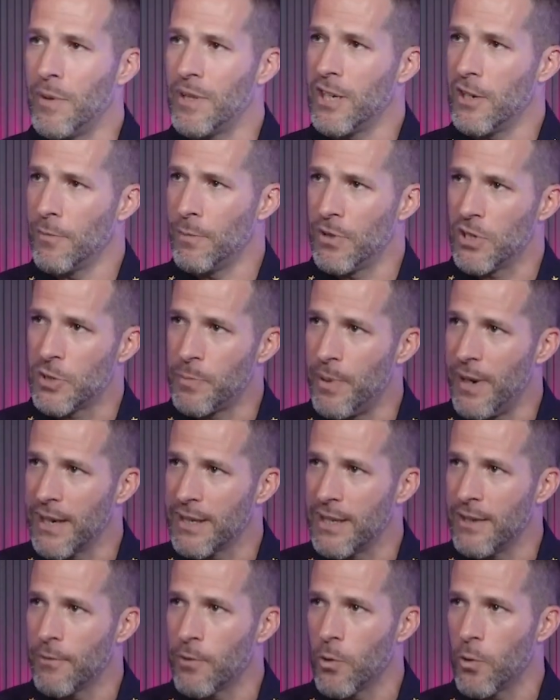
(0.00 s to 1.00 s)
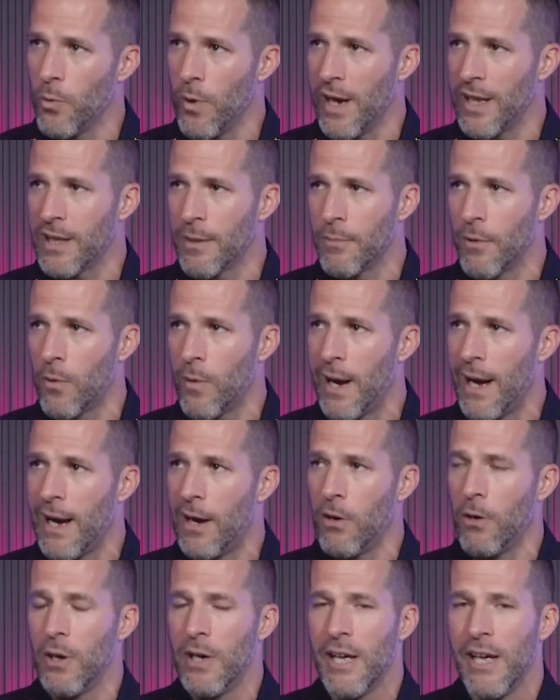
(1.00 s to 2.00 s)
a different perspective, create the
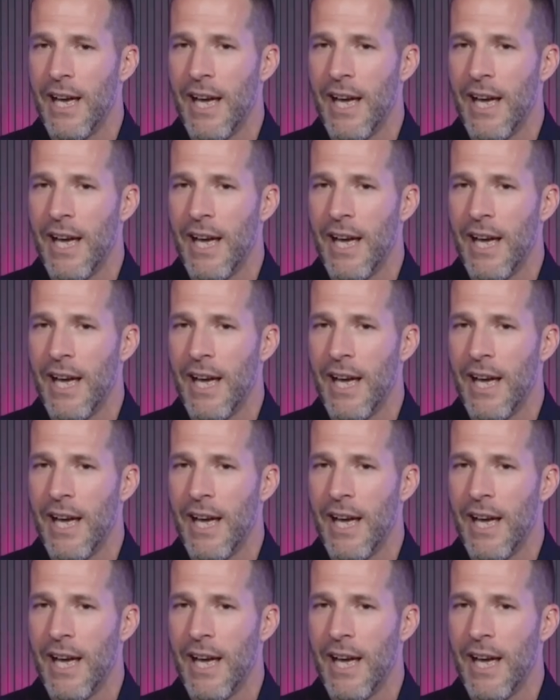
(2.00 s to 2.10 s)
morale,